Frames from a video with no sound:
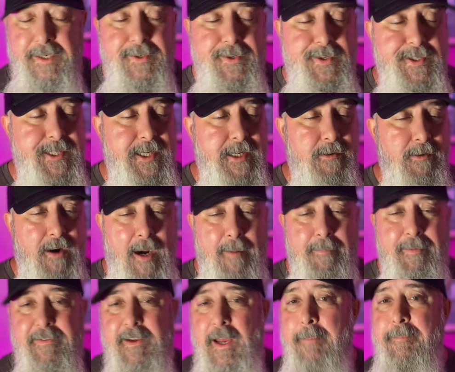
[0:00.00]
interesting
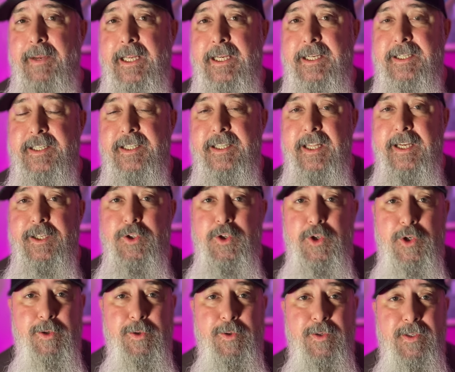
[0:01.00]
crop of companies they
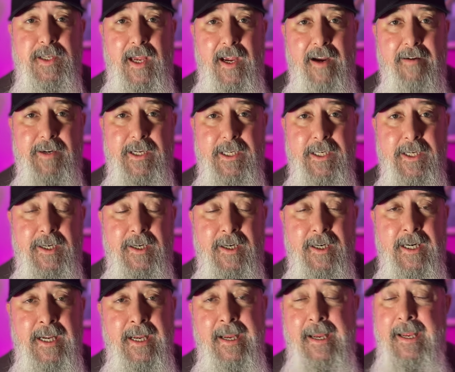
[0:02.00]
choose every
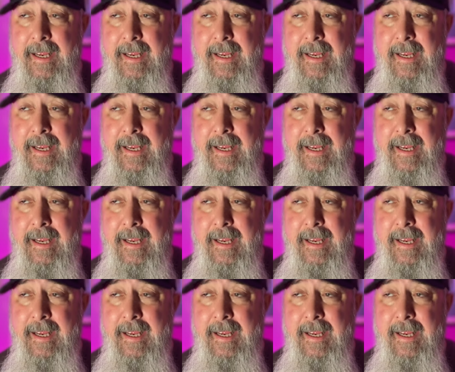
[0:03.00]
year,